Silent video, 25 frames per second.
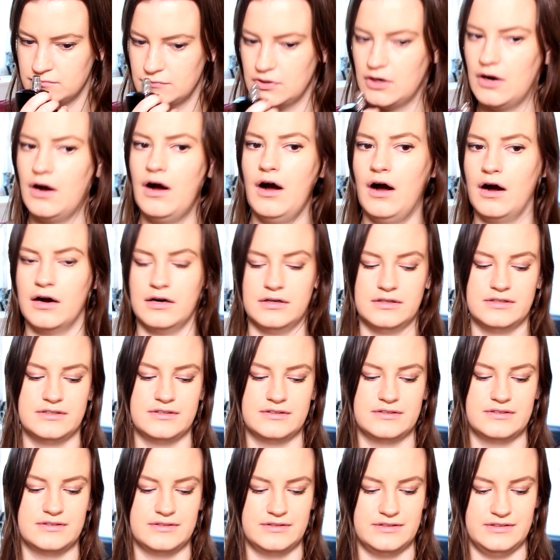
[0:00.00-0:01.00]
Oh,
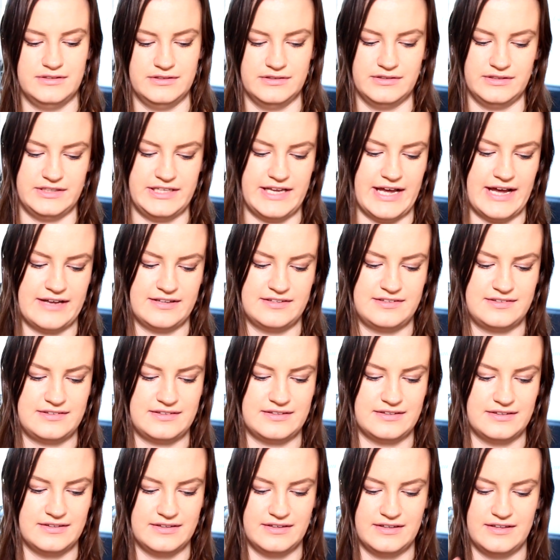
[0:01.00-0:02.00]

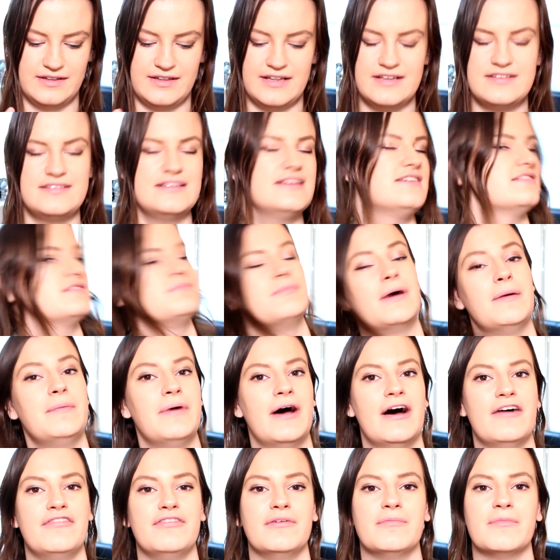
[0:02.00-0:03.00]
yes. This is my
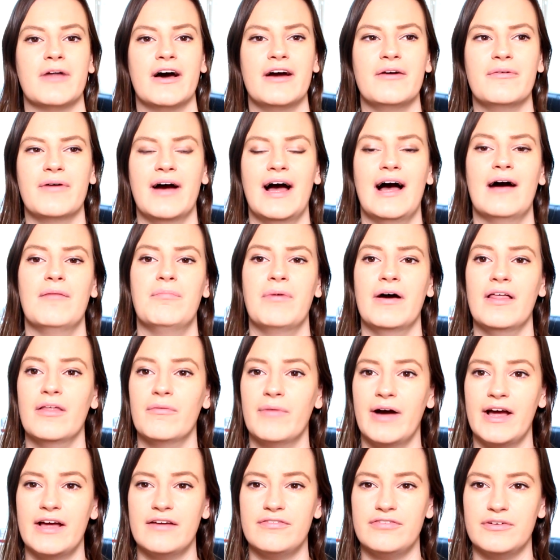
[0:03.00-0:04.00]
perfume that I wear, by
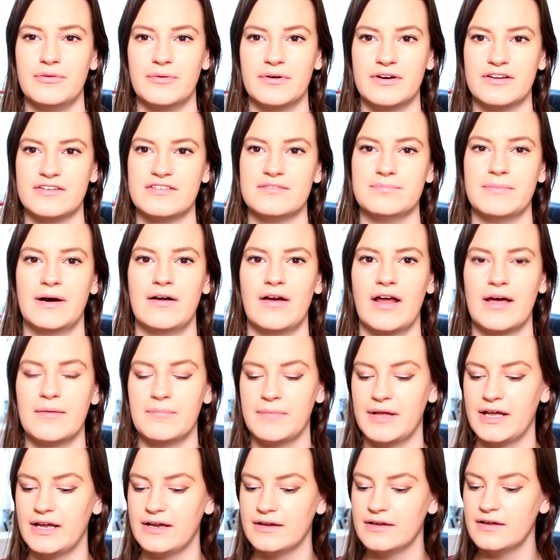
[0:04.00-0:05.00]
the way, if you want to smell
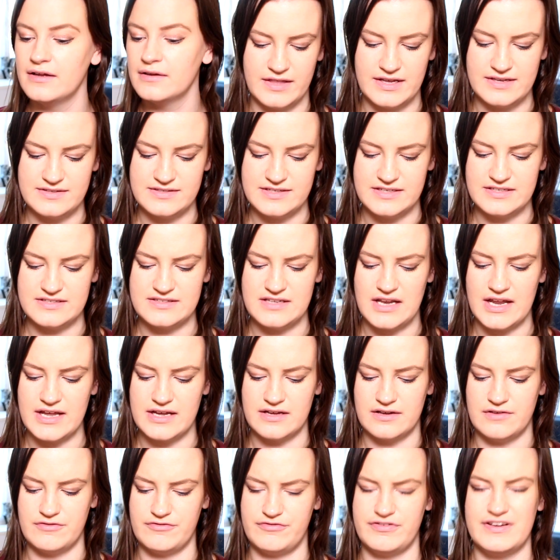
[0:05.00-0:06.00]
like me. This is
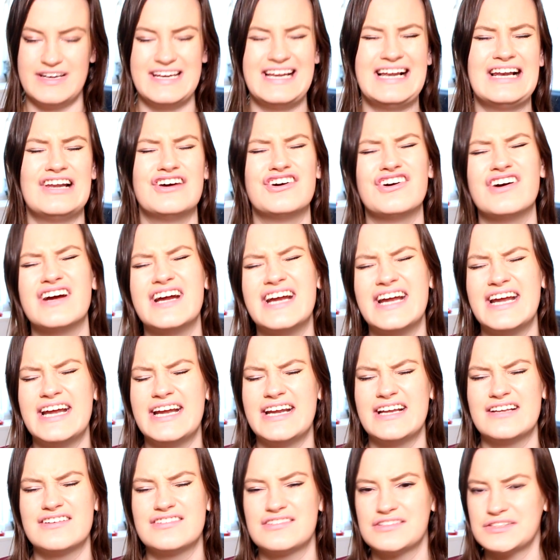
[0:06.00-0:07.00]
like a
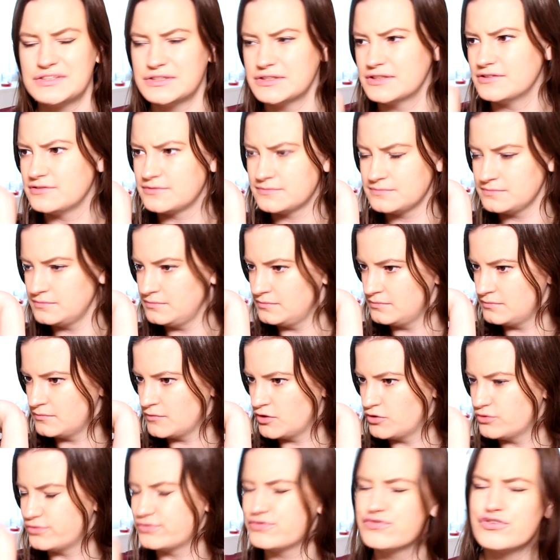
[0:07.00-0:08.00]
vanilla-y, sort of
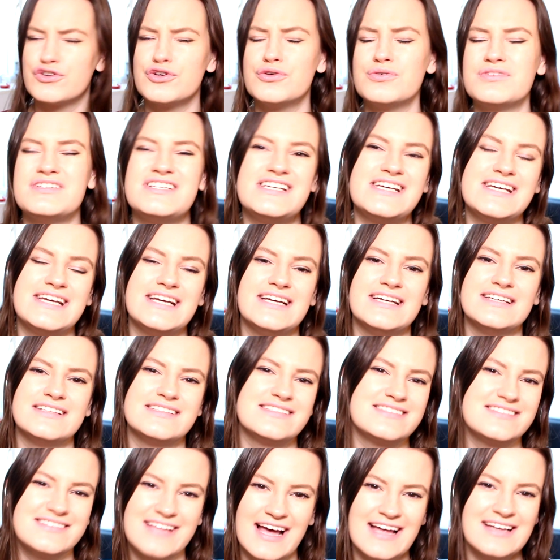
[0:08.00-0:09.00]

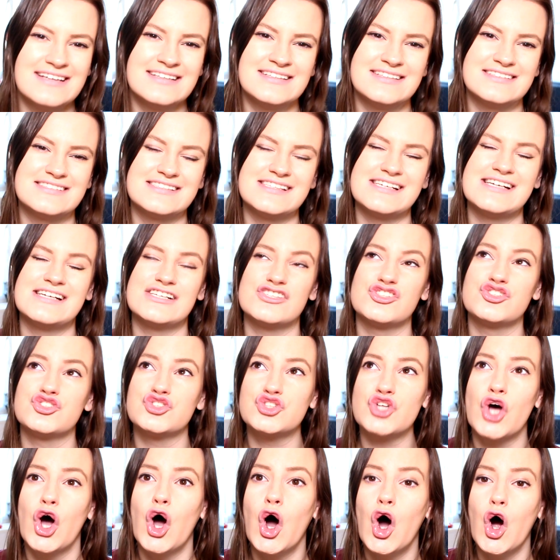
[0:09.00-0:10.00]
fruity scent. It's
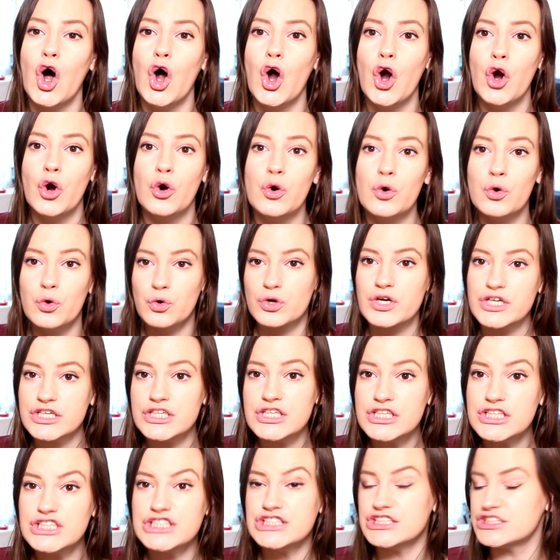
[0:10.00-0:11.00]
so
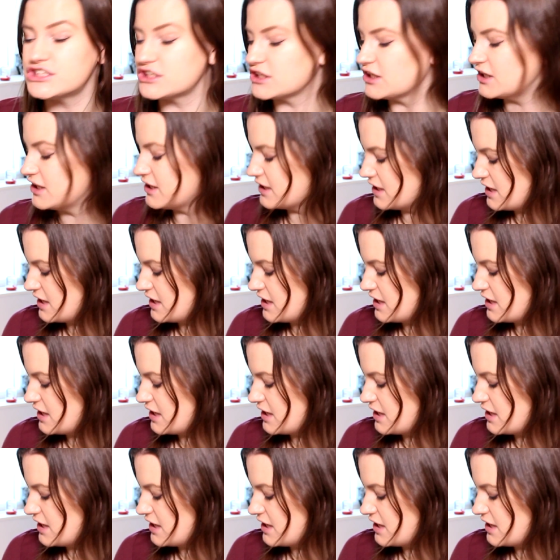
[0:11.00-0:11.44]
good.